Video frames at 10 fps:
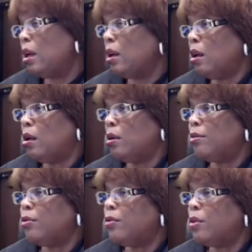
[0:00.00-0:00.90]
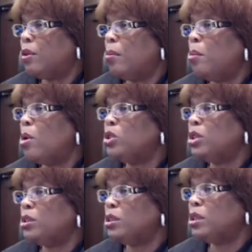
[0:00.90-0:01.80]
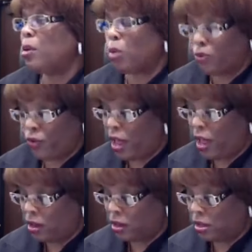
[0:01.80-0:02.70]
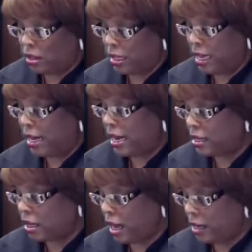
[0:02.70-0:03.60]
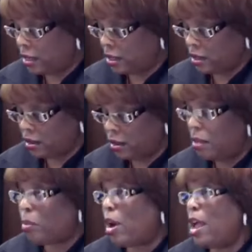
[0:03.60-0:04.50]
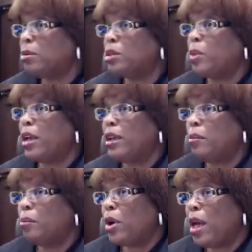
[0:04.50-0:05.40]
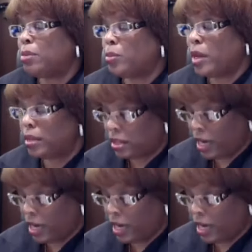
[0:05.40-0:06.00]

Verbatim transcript: of motions that were filed in his case, perhaps by him, perhaps by the